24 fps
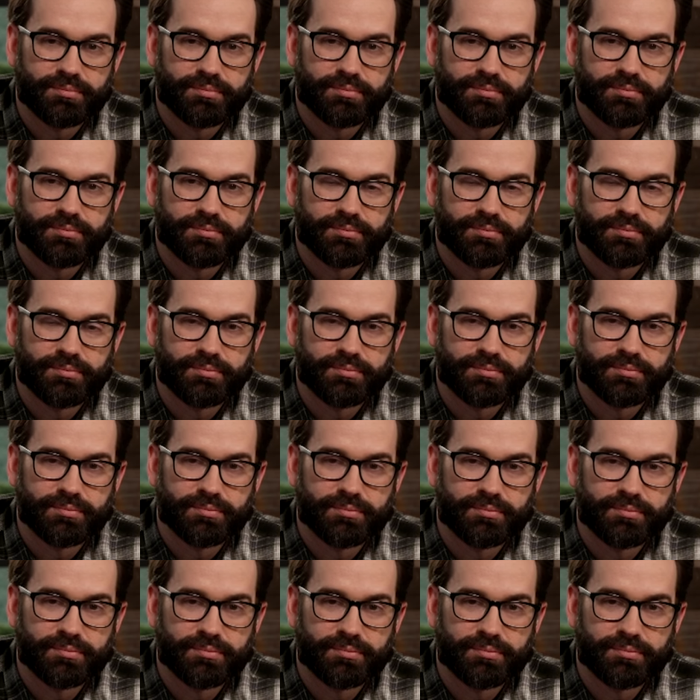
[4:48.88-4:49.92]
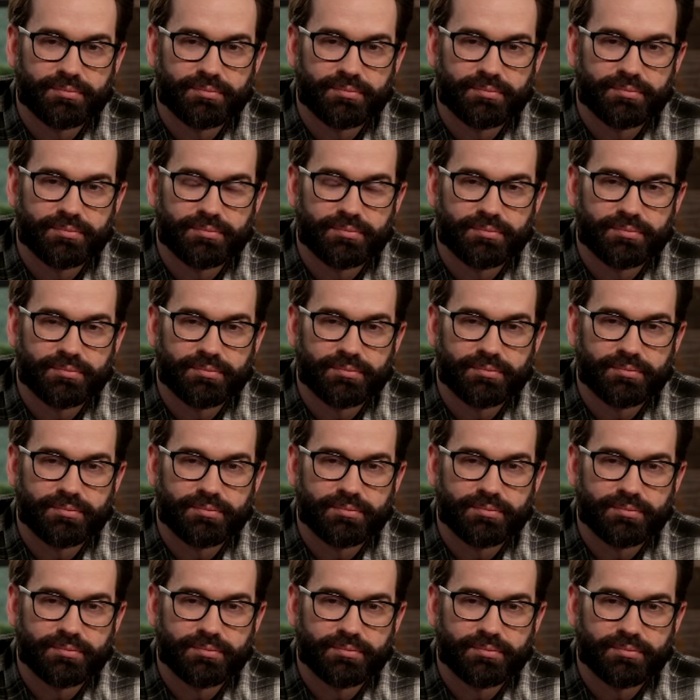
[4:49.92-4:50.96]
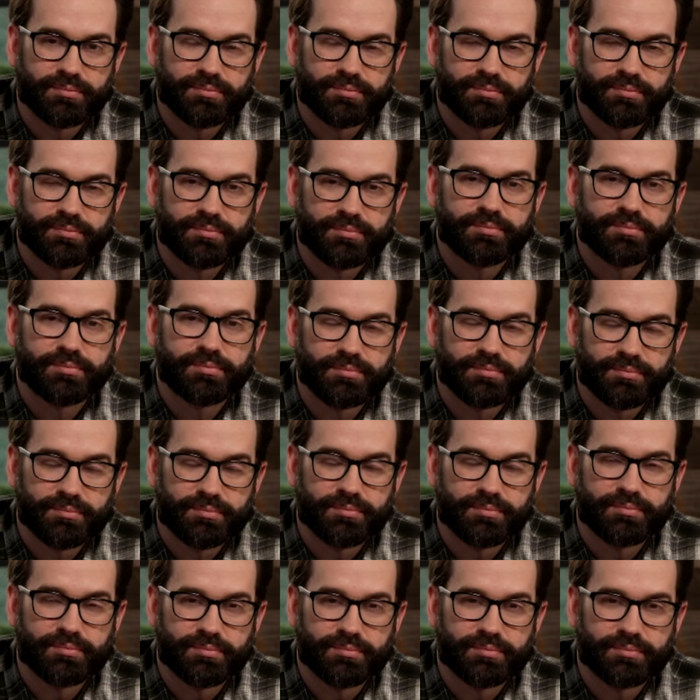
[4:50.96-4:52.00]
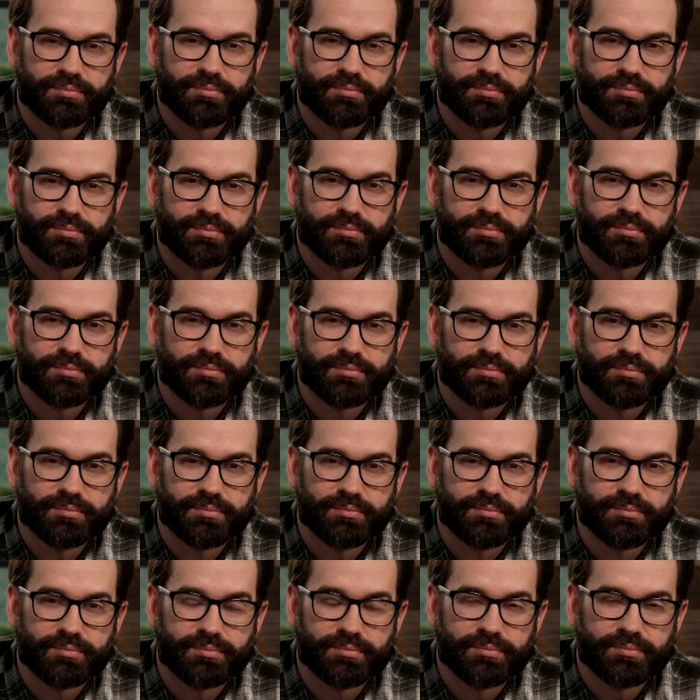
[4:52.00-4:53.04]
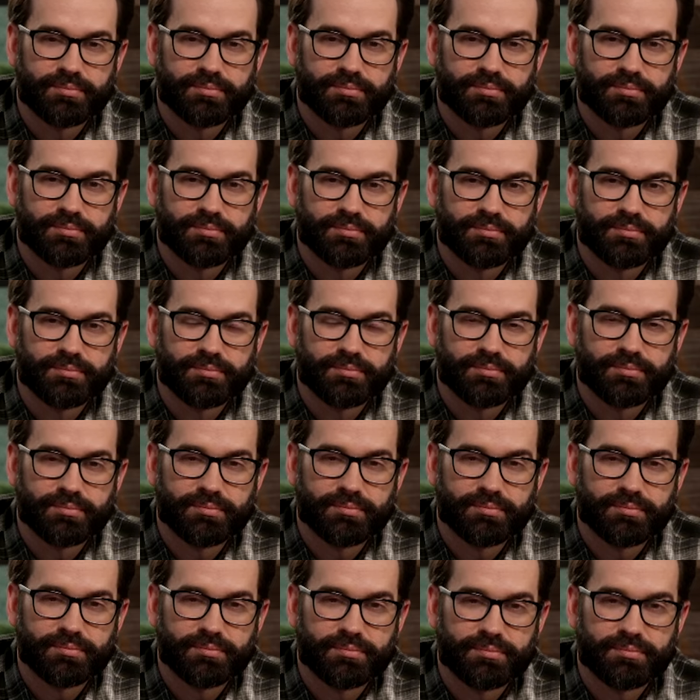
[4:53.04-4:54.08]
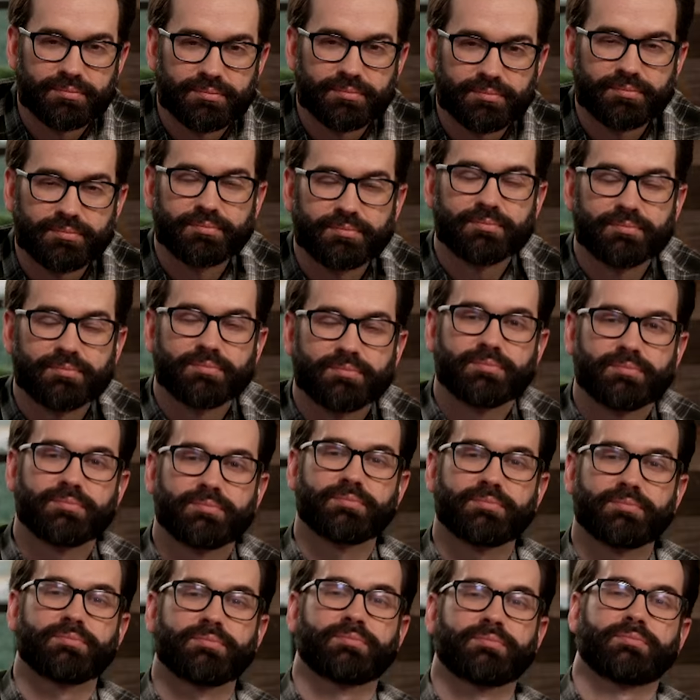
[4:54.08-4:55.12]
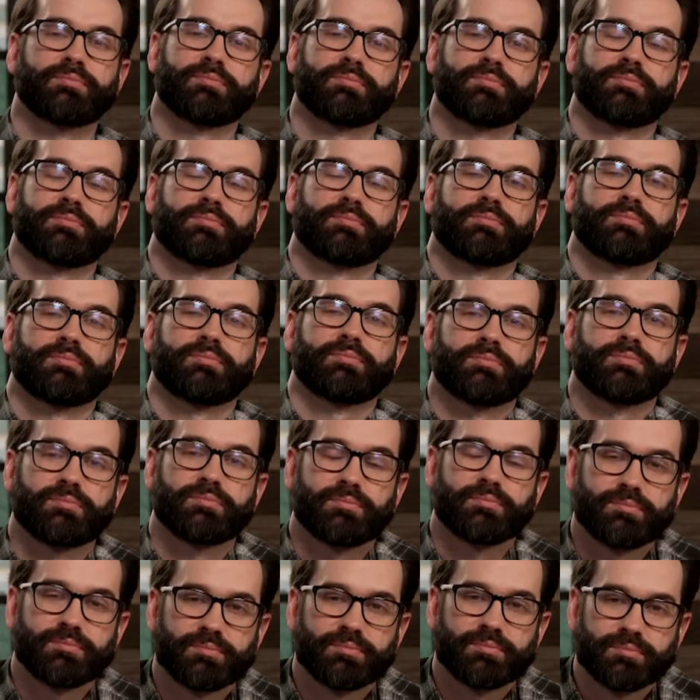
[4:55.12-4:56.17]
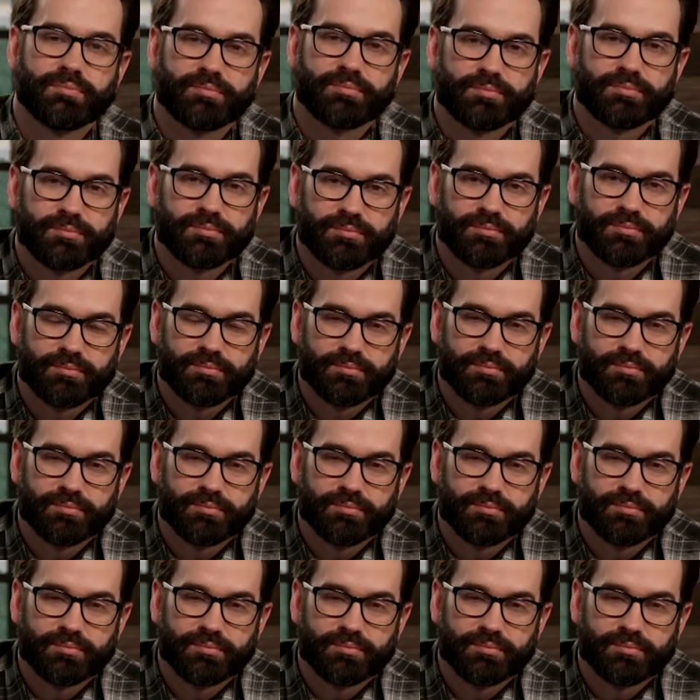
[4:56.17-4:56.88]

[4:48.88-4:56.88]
[no speech]